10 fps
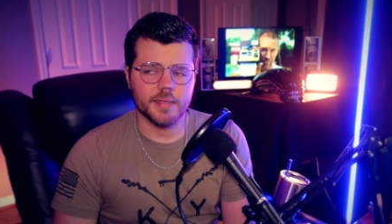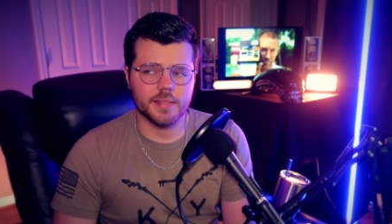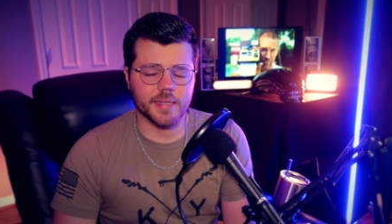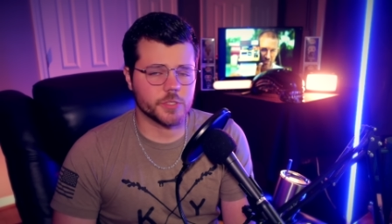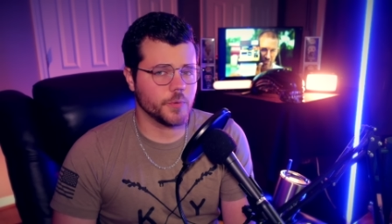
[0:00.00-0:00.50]

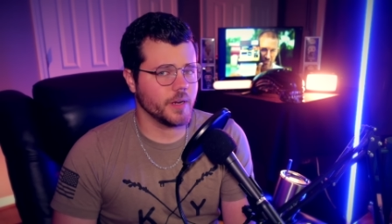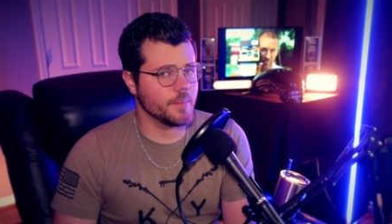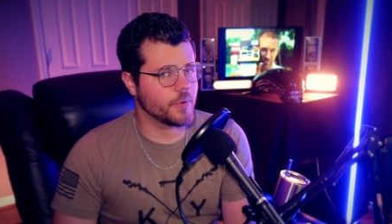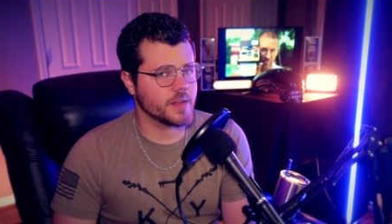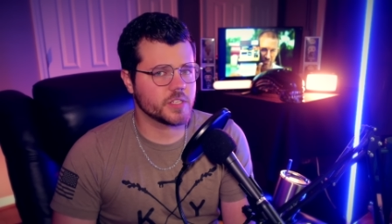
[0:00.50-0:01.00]
That's really
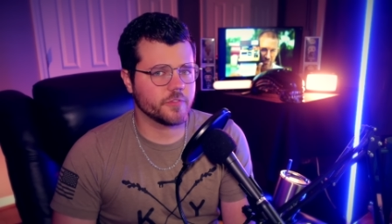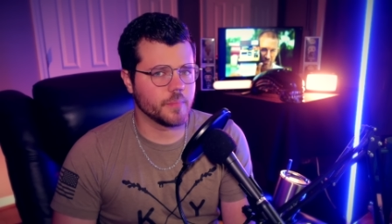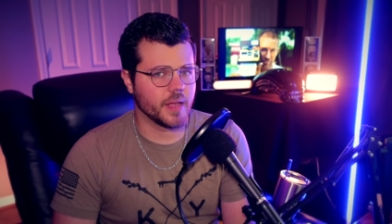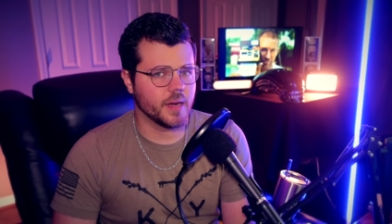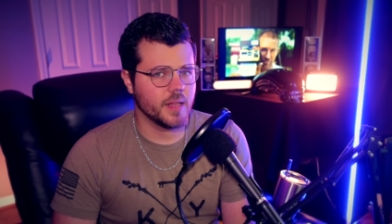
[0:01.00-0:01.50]
impressive,
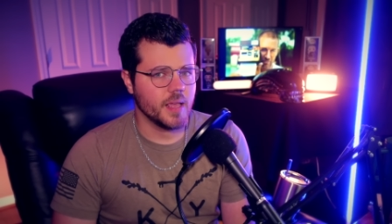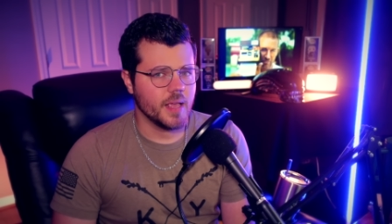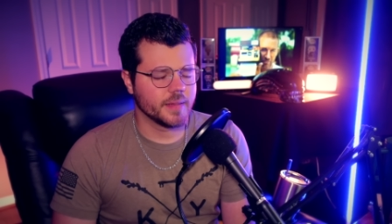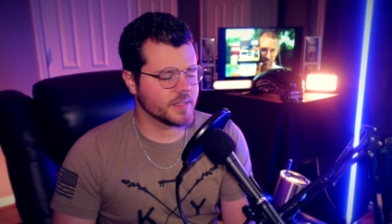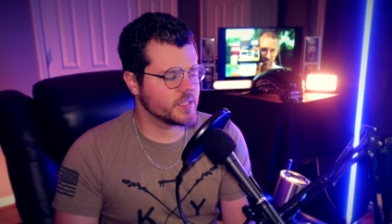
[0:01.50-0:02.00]
man.
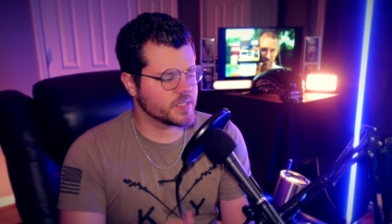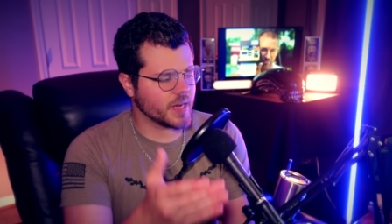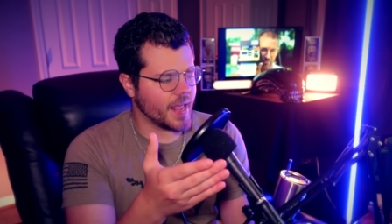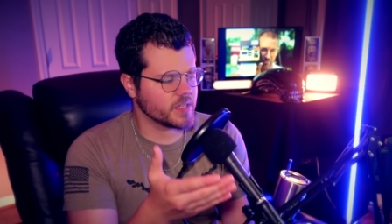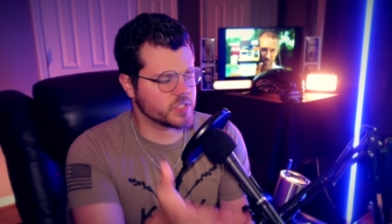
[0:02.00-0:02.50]
This is
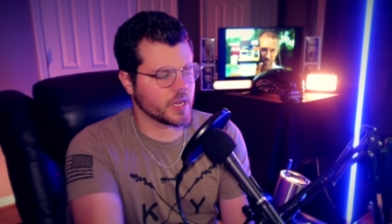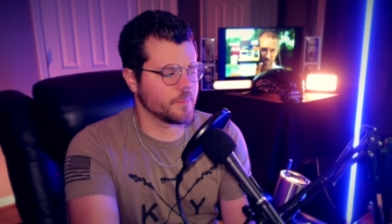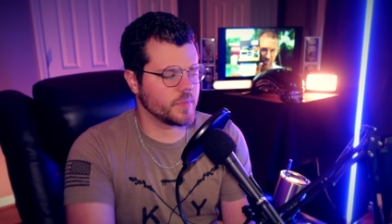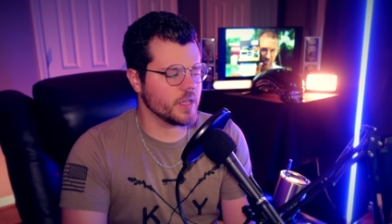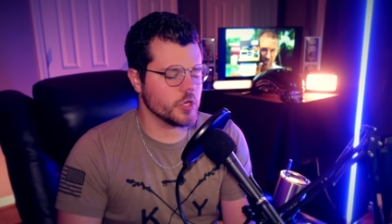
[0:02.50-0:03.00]
like
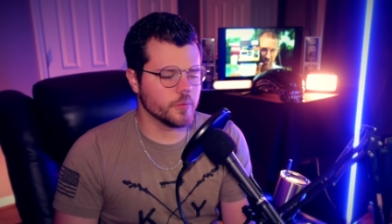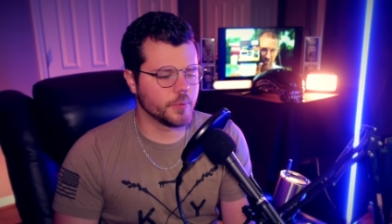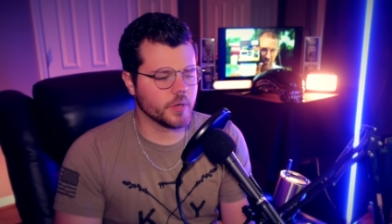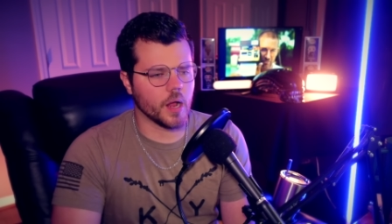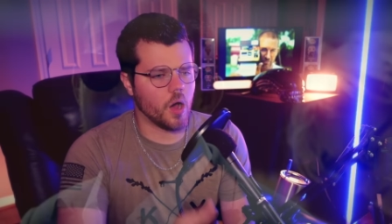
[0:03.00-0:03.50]
something you
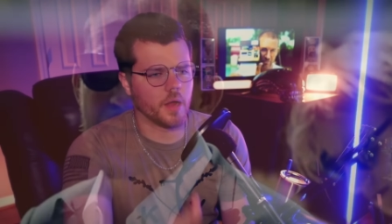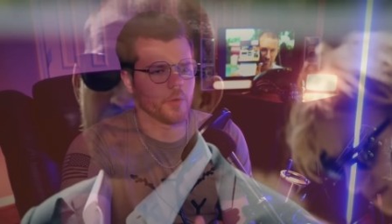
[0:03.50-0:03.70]
put on